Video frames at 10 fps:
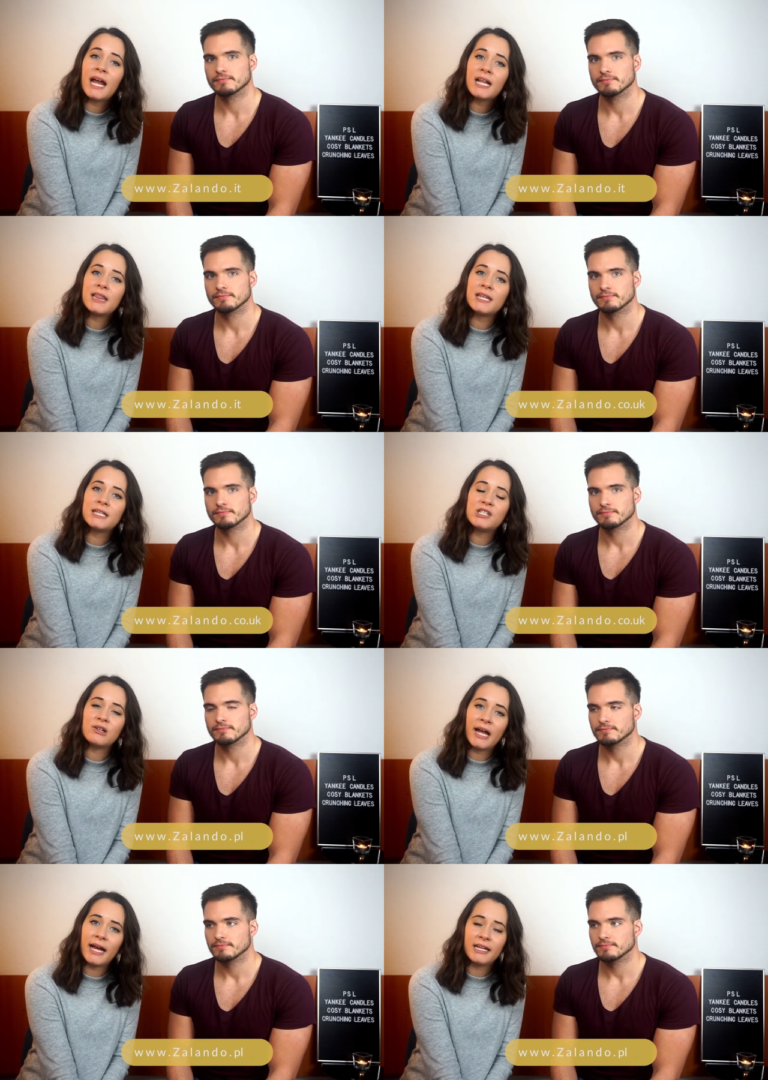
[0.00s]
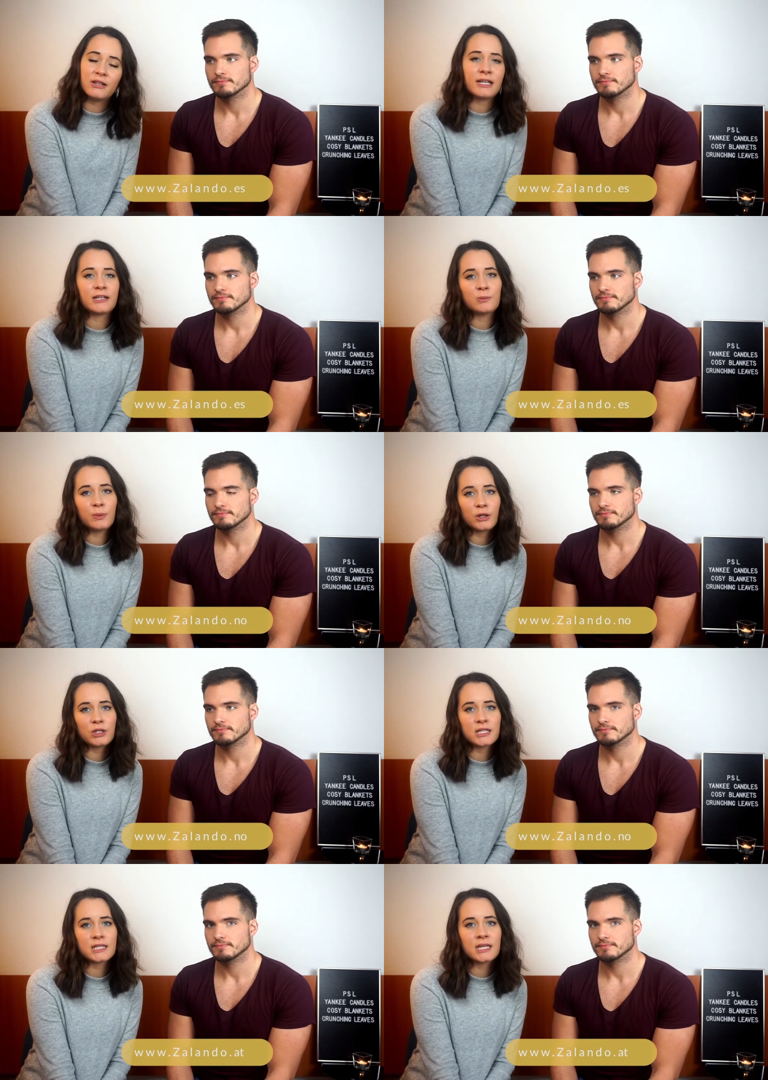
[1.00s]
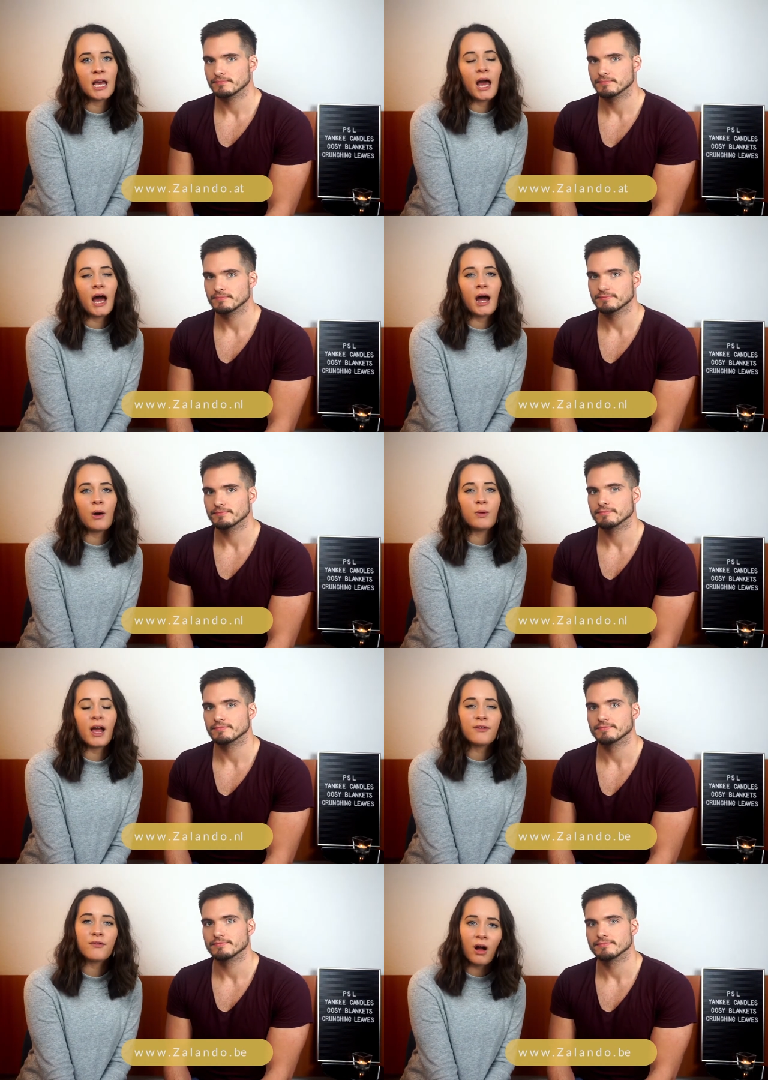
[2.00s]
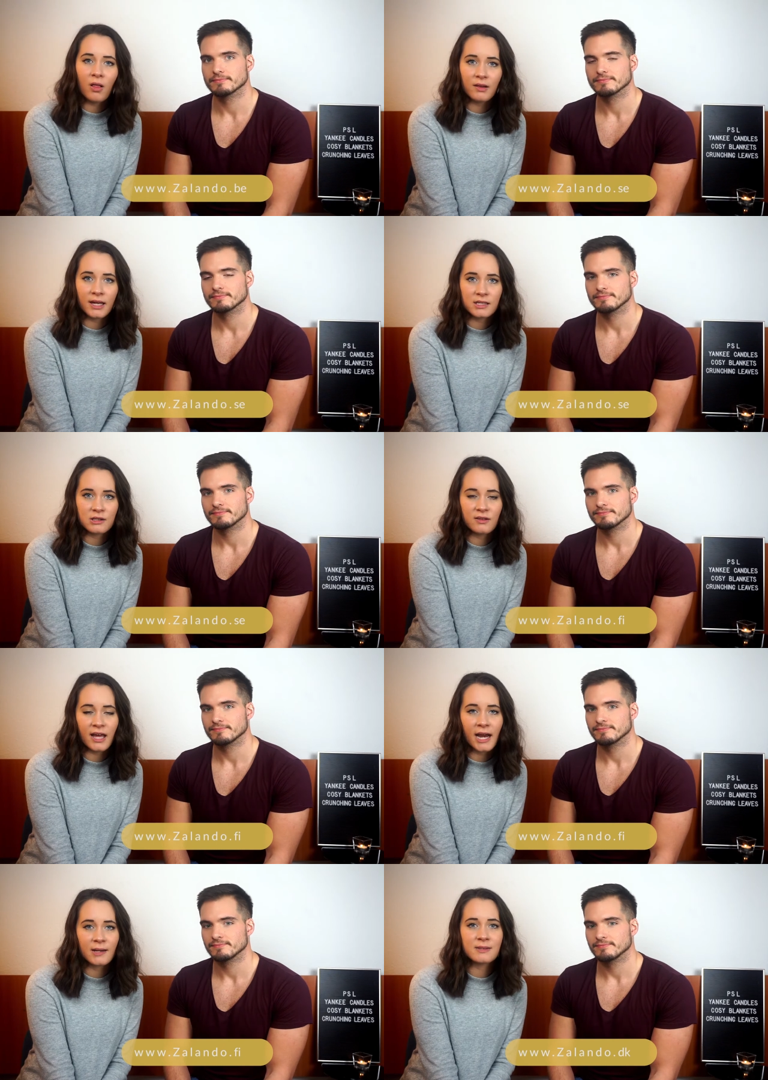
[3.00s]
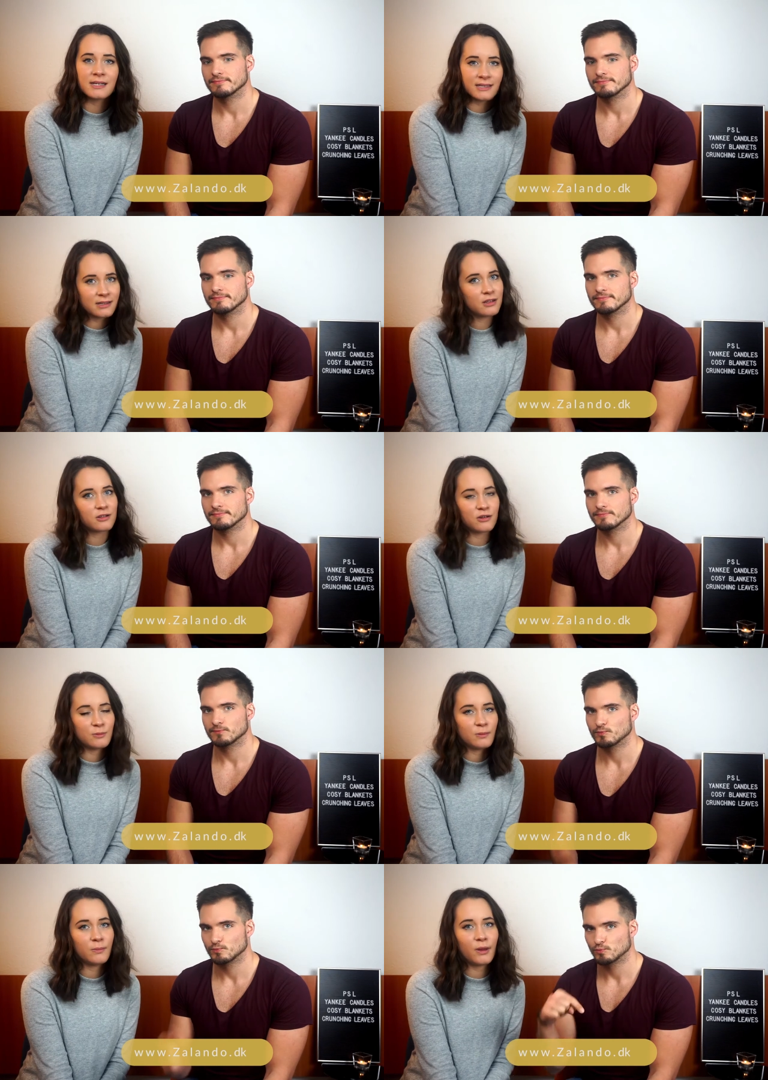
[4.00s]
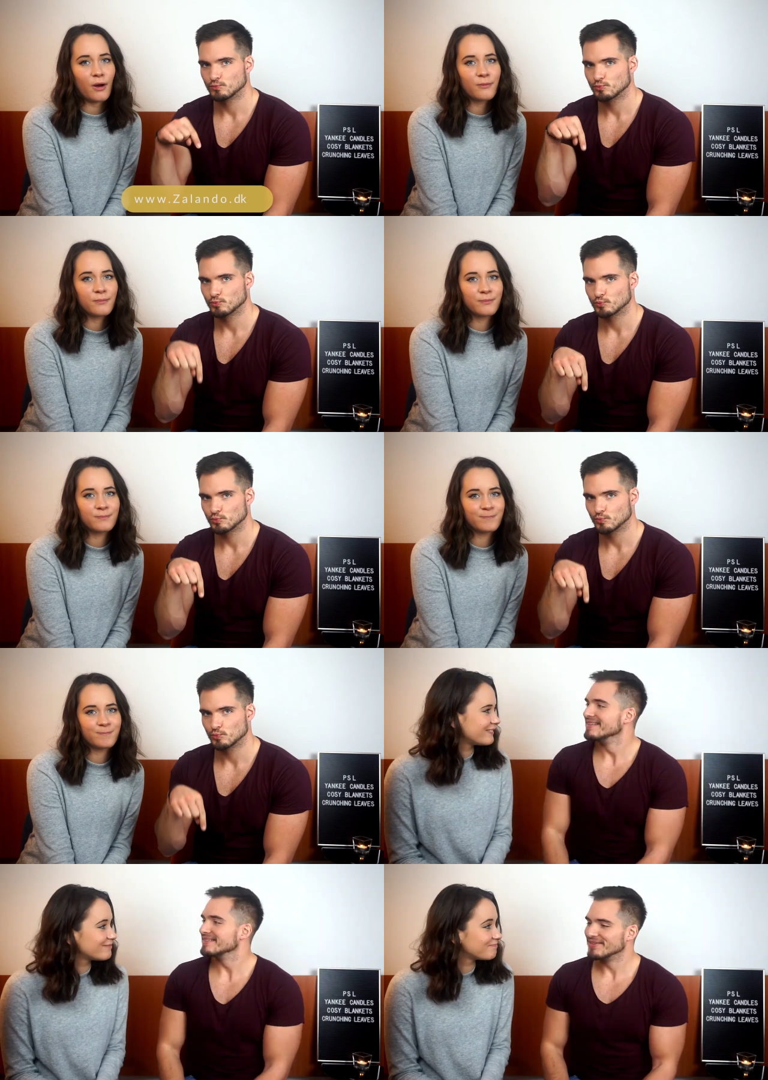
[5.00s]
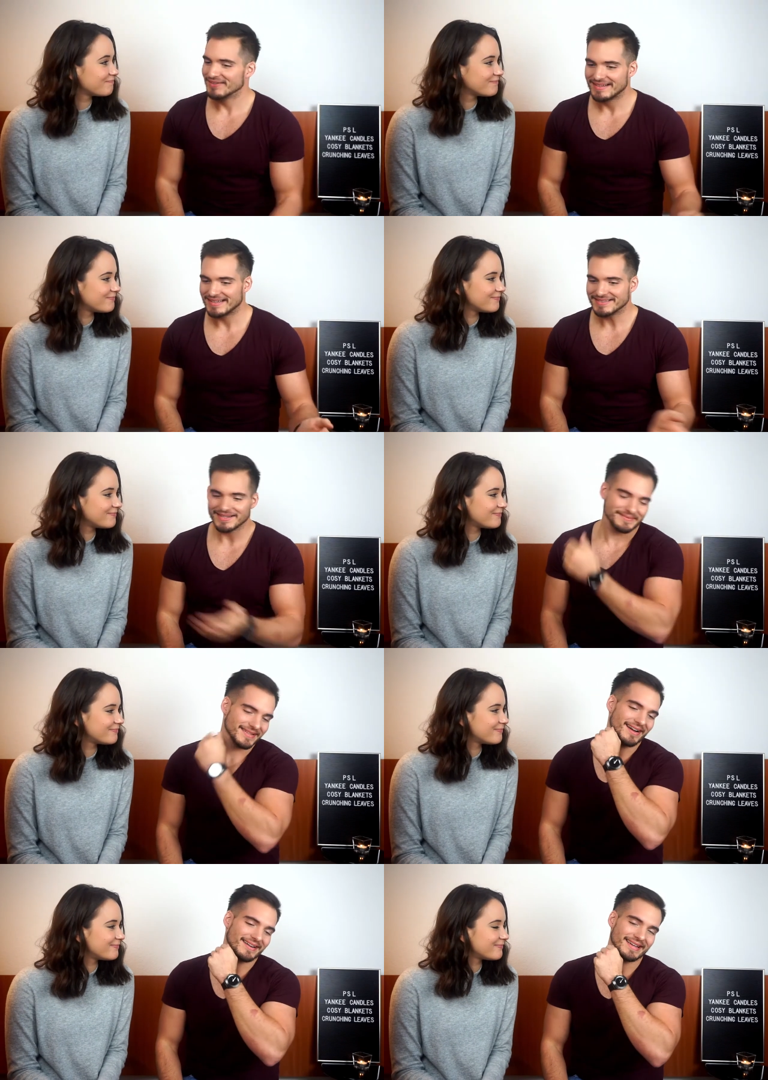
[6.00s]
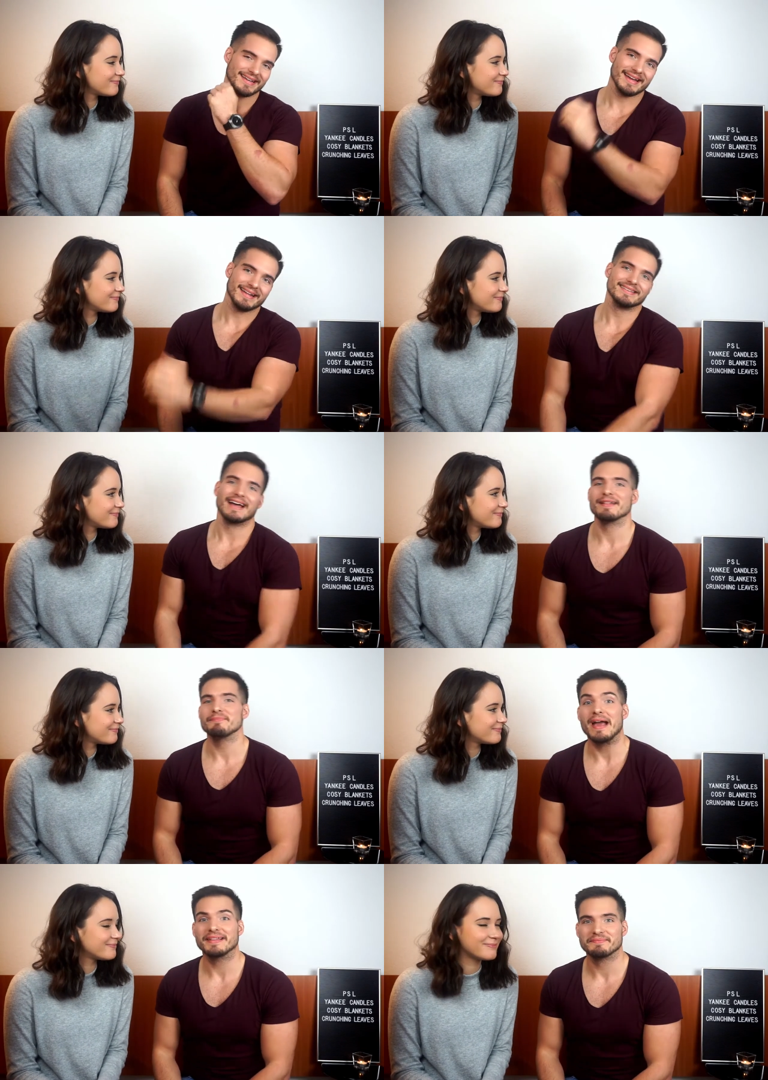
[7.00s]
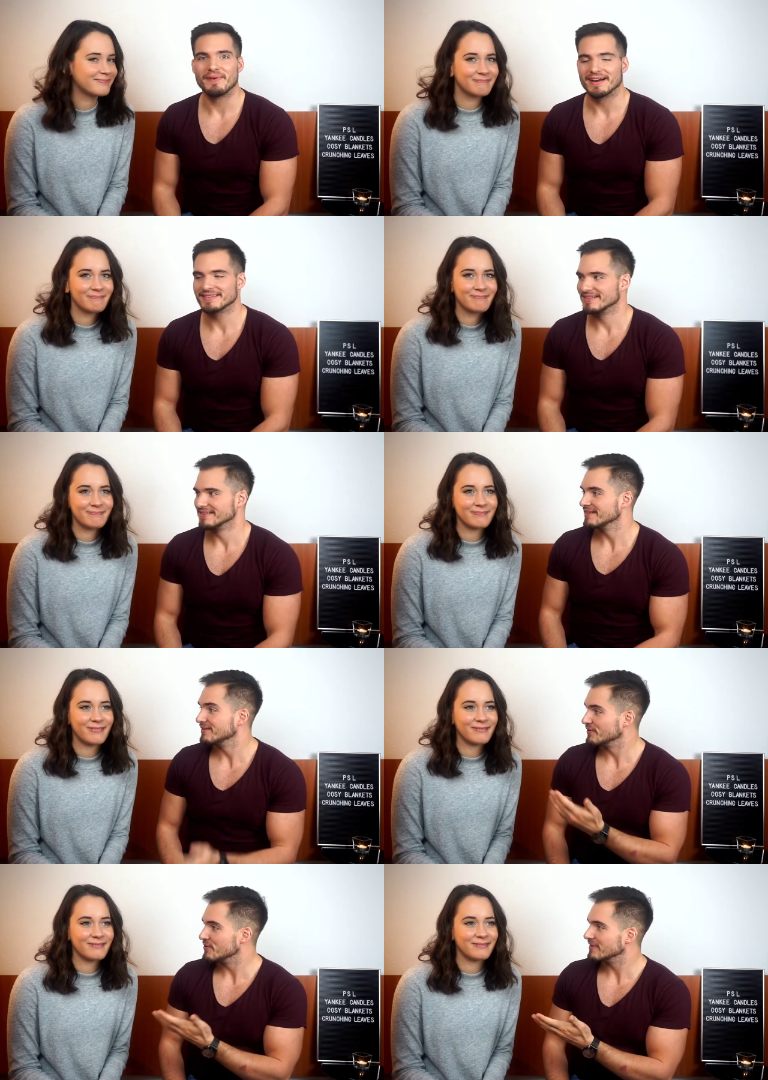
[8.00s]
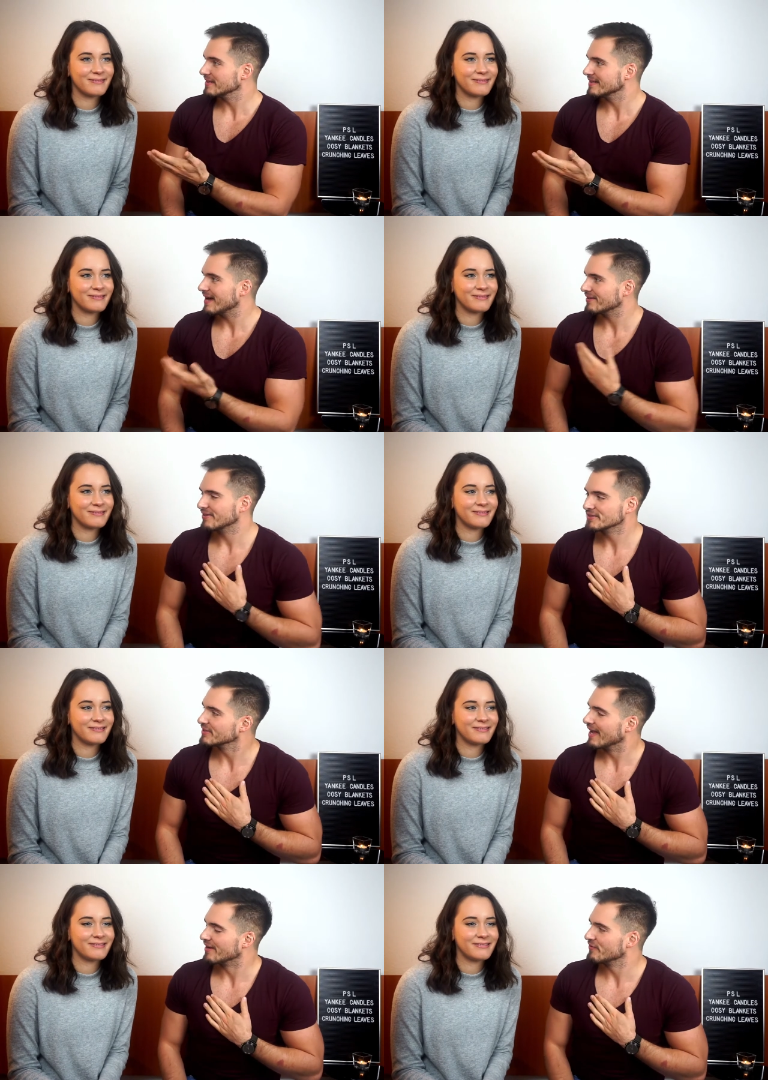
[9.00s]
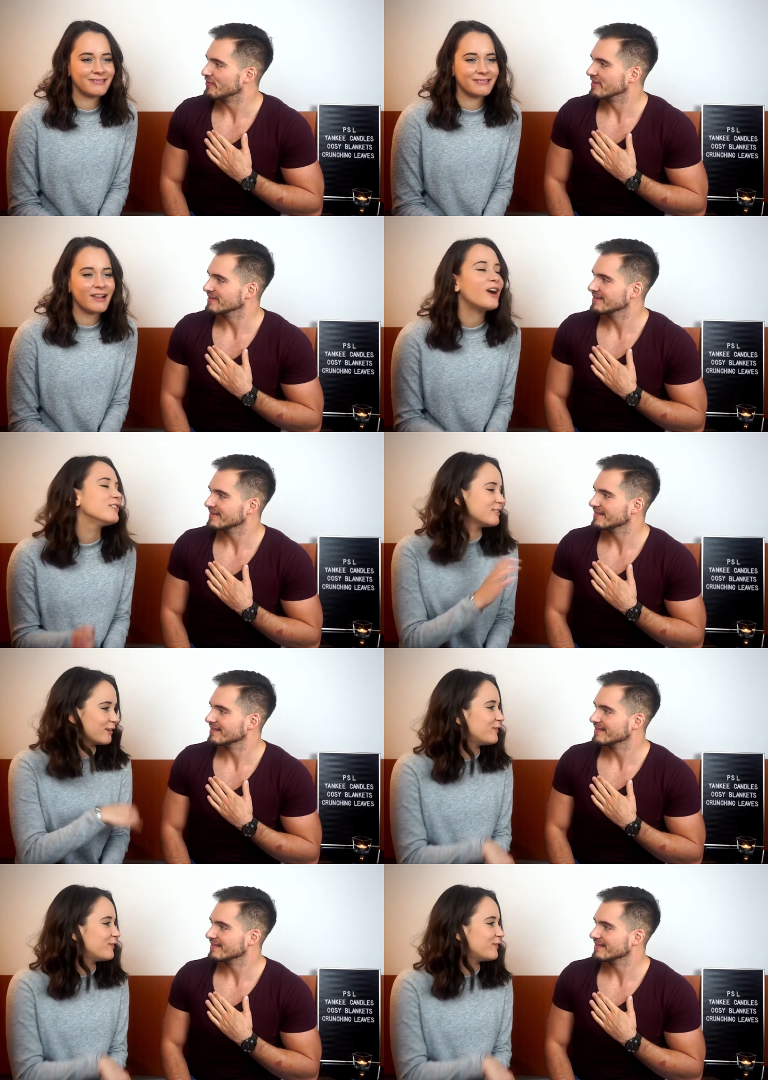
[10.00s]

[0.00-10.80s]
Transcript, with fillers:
Speaker 1: anything that you like and like to purchase, we have all the links to the items linked in the description below.
Speaker 2: So let's stop talking and unpack the boxes. Do you want to start or should I go first?
Speaker 1: No, you go